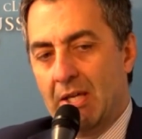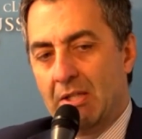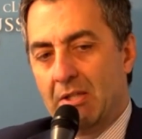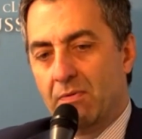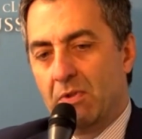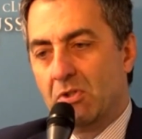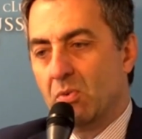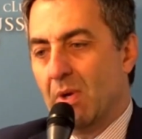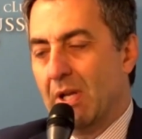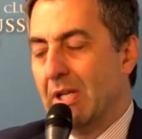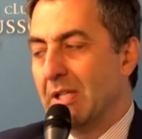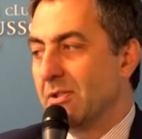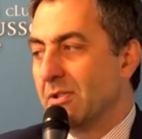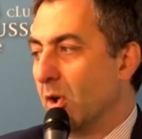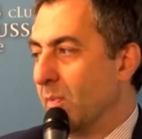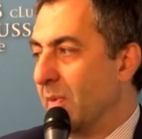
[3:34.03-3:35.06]
The first one
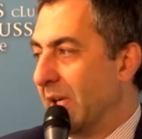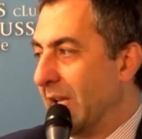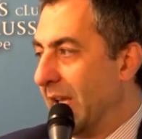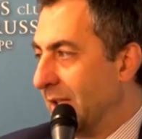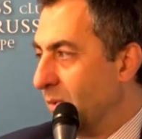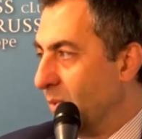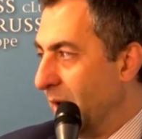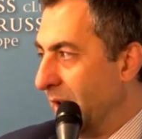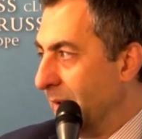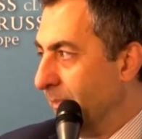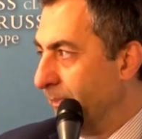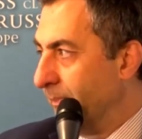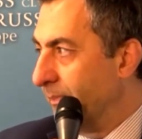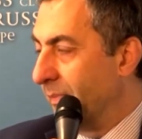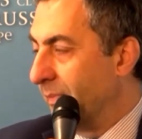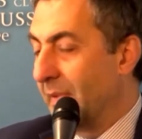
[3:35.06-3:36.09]
is Global Gateway,
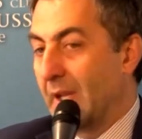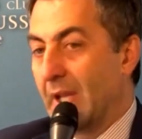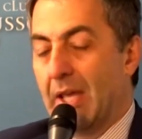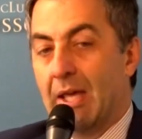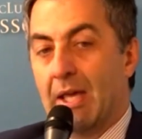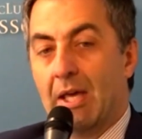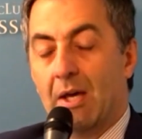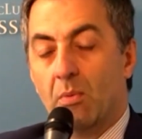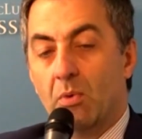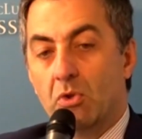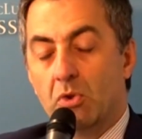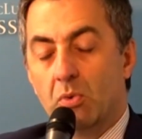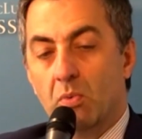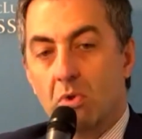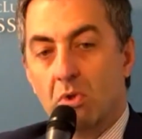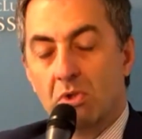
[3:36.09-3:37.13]

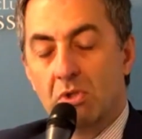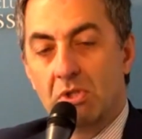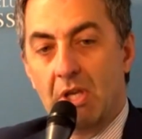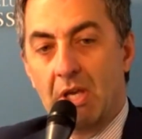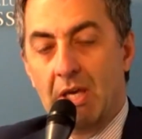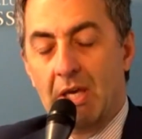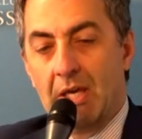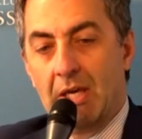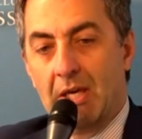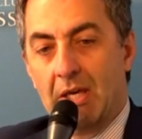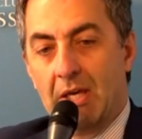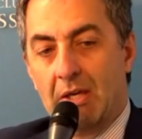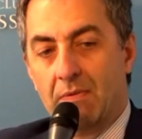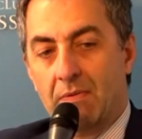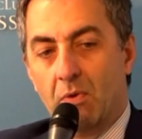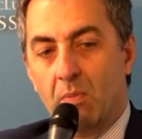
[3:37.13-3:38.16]
which was
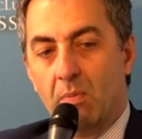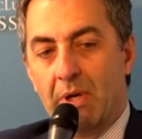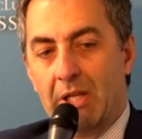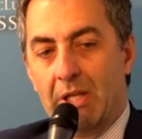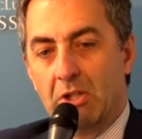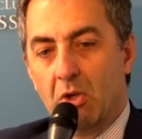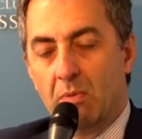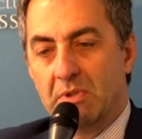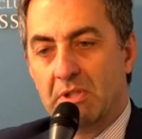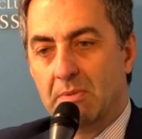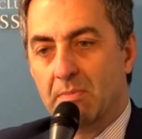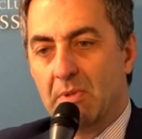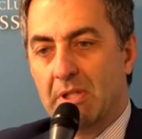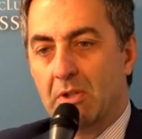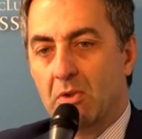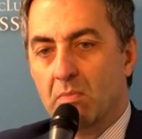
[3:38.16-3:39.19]
formally adopted
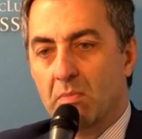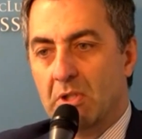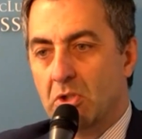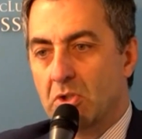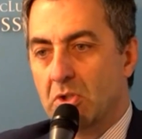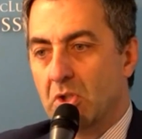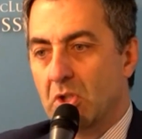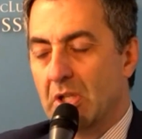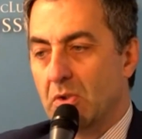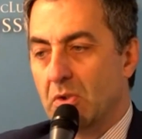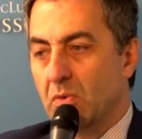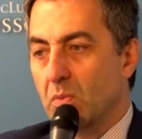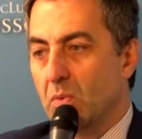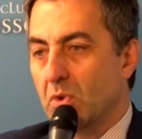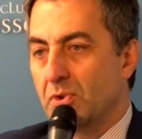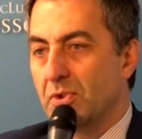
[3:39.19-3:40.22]
by the Commission
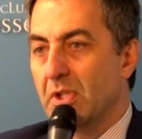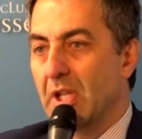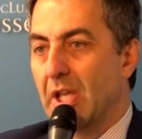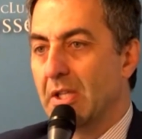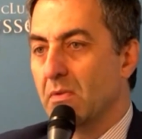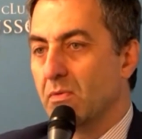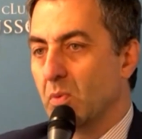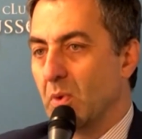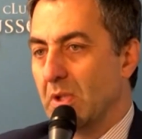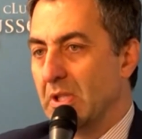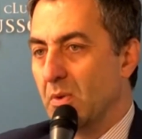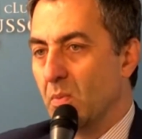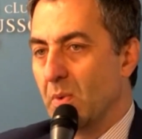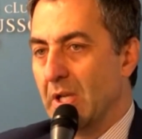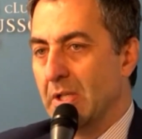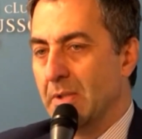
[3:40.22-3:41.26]
towards the end of
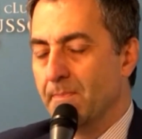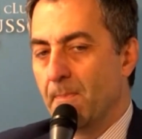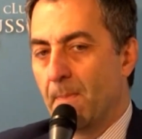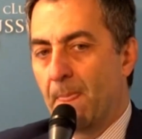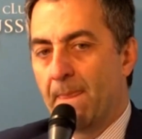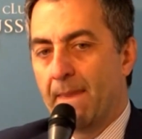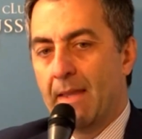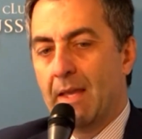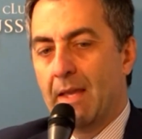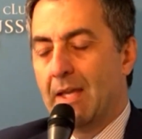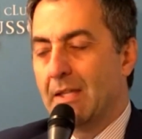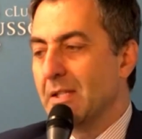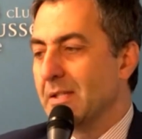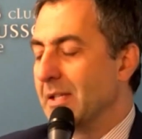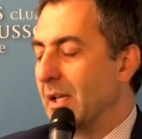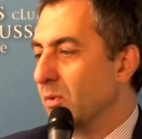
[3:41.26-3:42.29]
2021. And
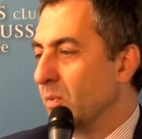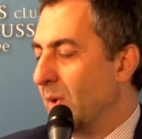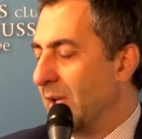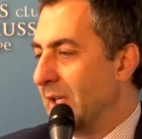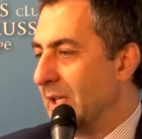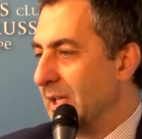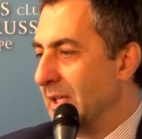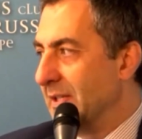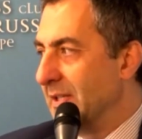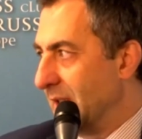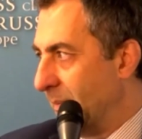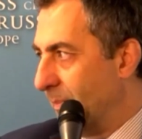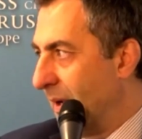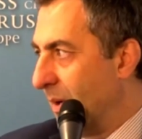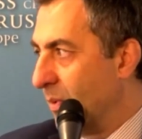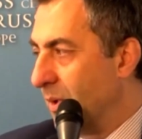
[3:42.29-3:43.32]
the second one is
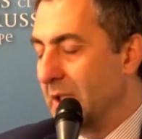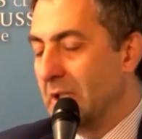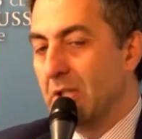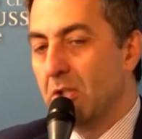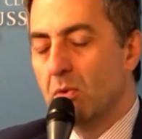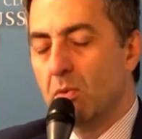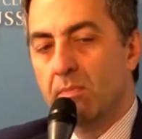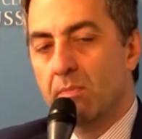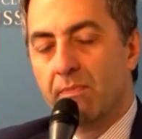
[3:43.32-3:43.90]
Repower EU.